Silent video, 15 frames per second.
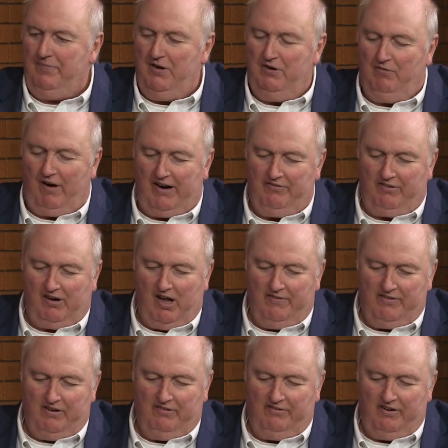who ran for
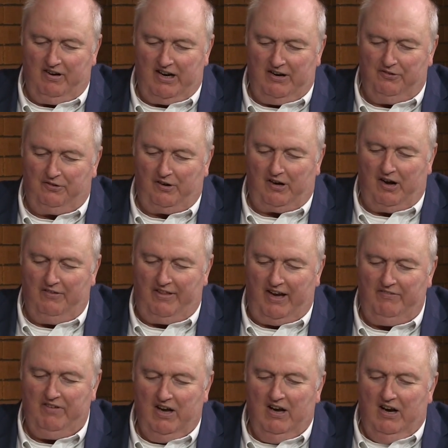governor a few years ago,
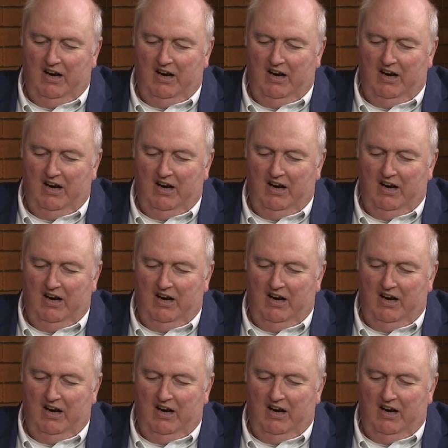they've